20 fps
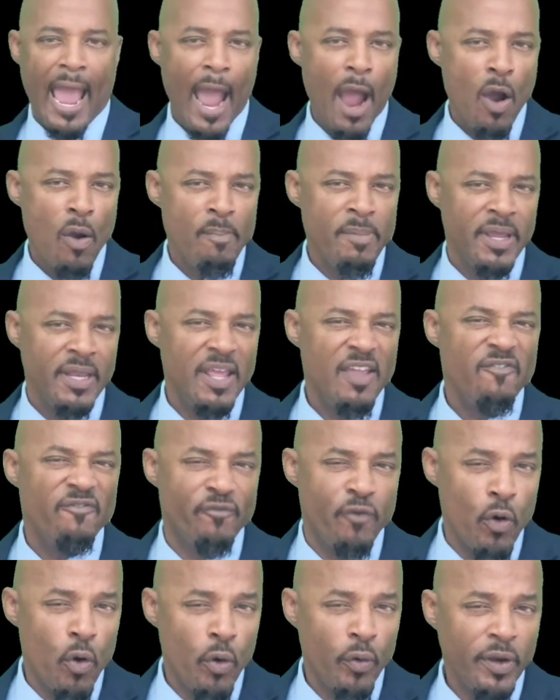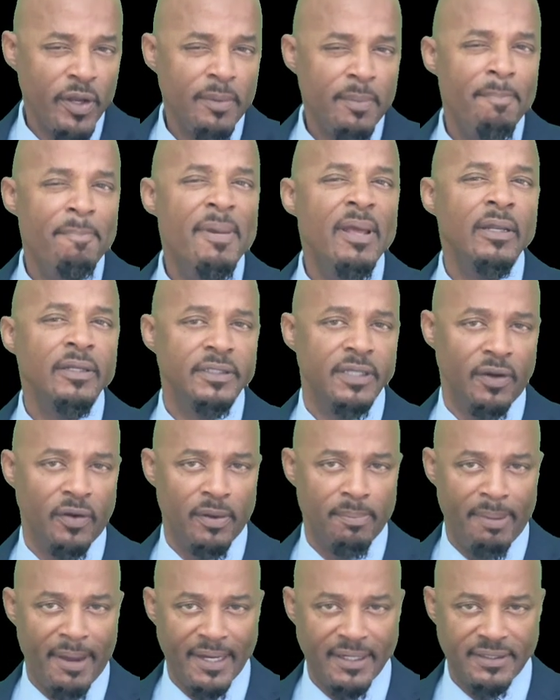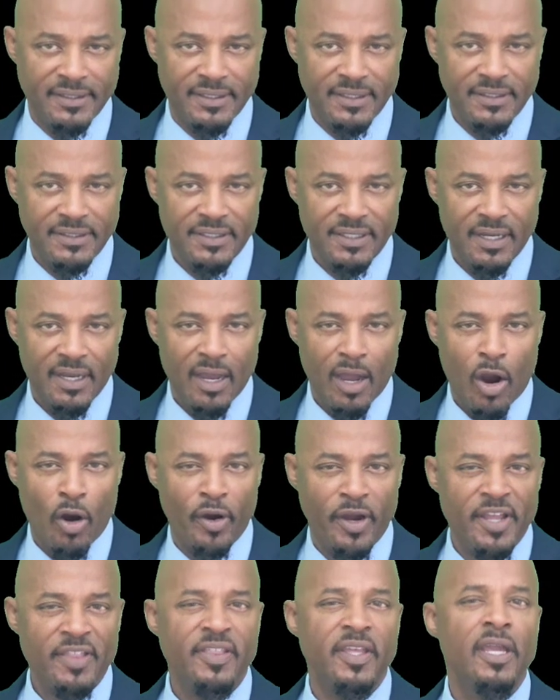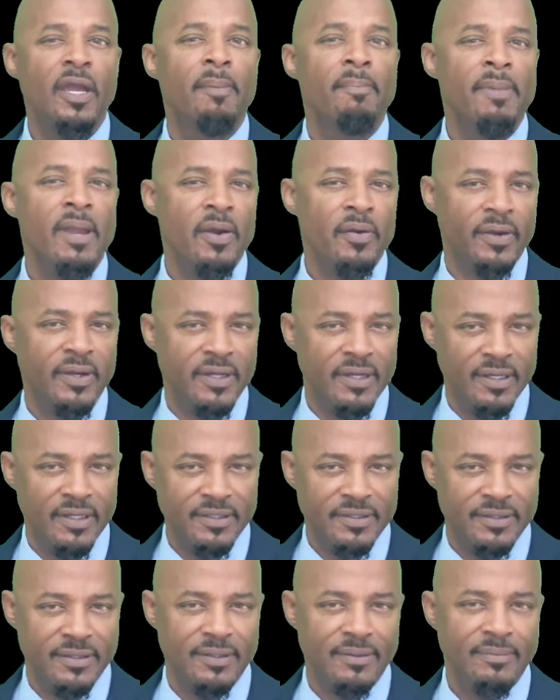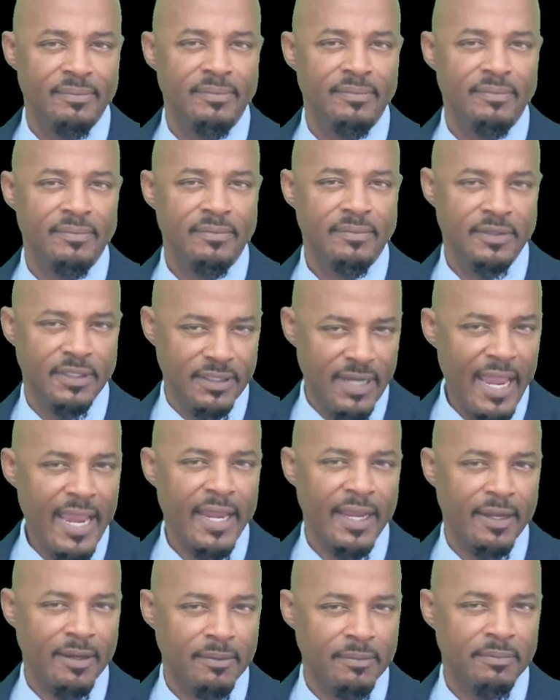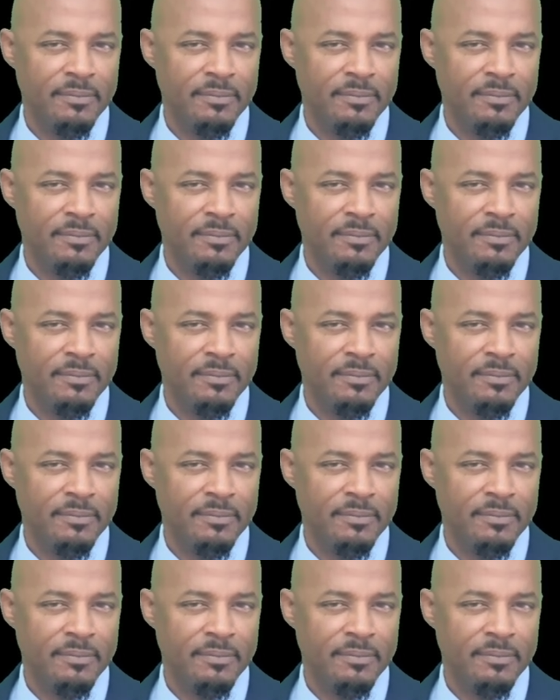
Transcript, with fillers: How many foreign military bases are in the Americas today?